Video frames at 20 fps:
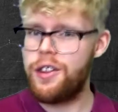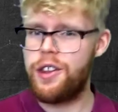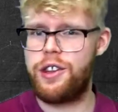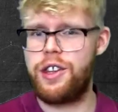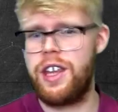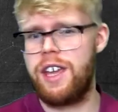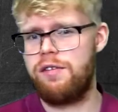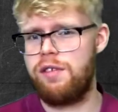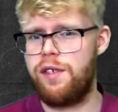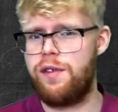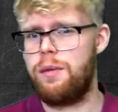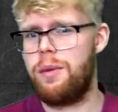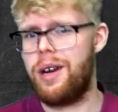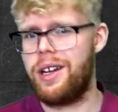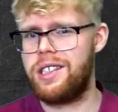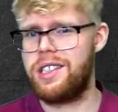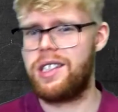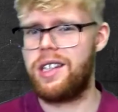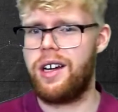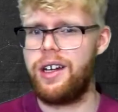theory from
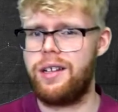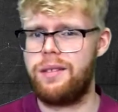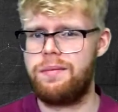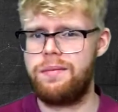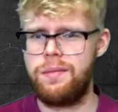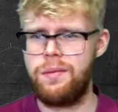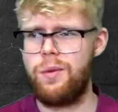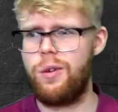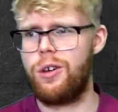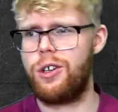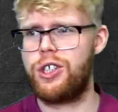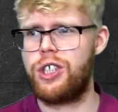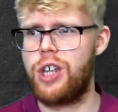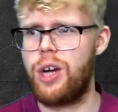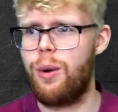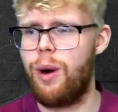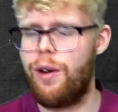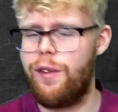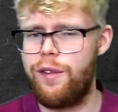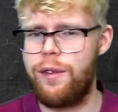Einstein. What a
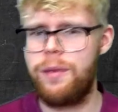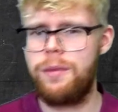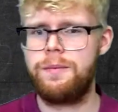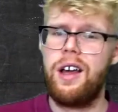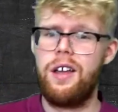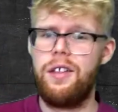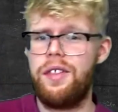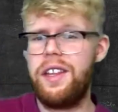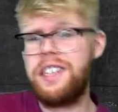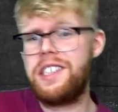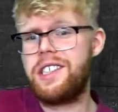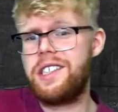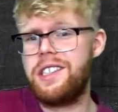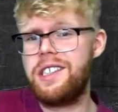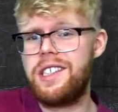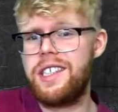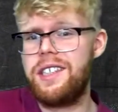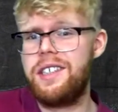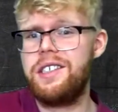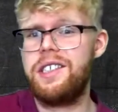show-off. This
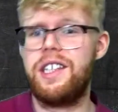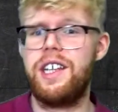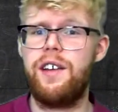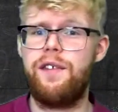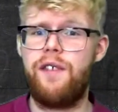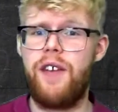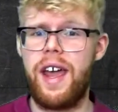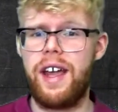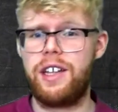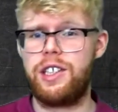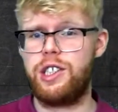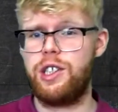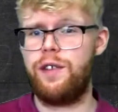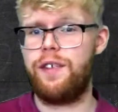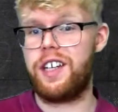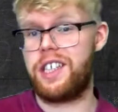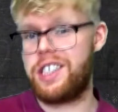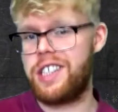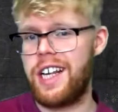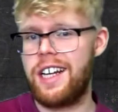considers the effects of
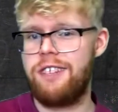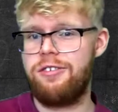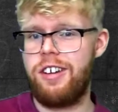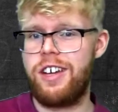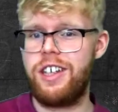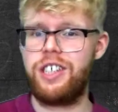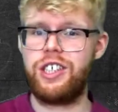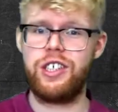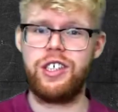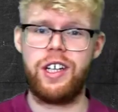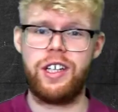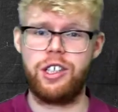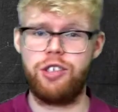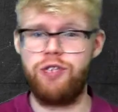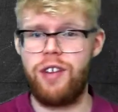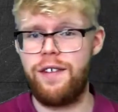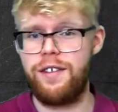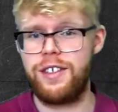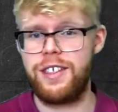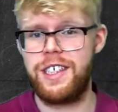acceleration and
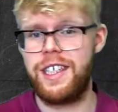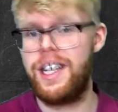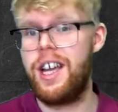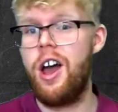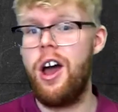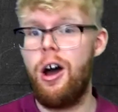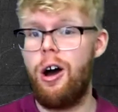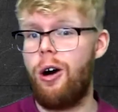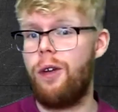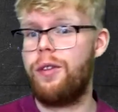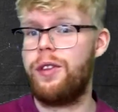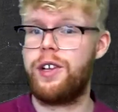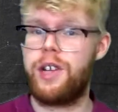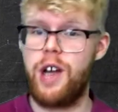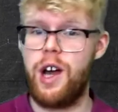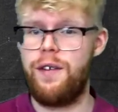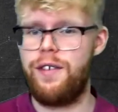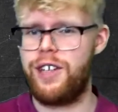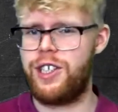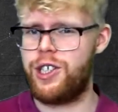gravity on the
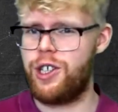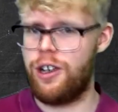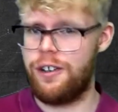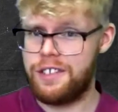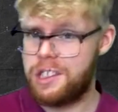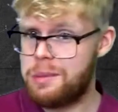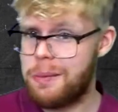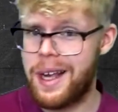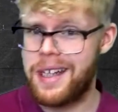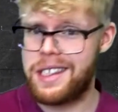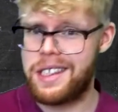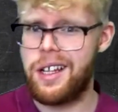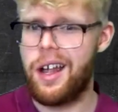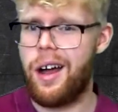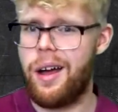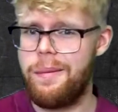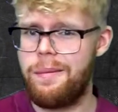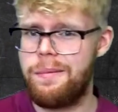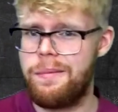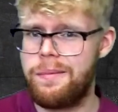curvature of space-time.